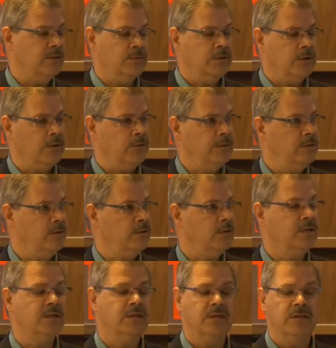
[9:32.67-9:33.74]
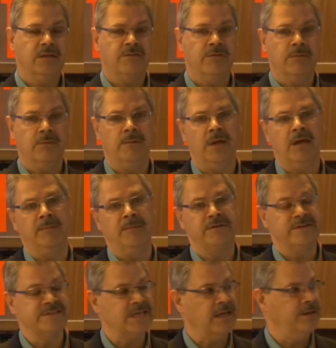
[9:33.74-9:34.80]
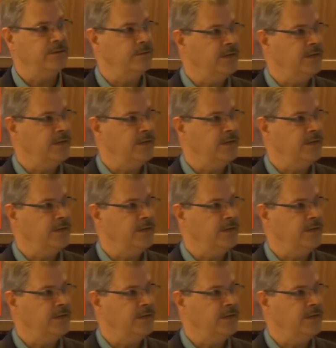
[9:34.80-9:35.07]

would go and look. So I'm a designer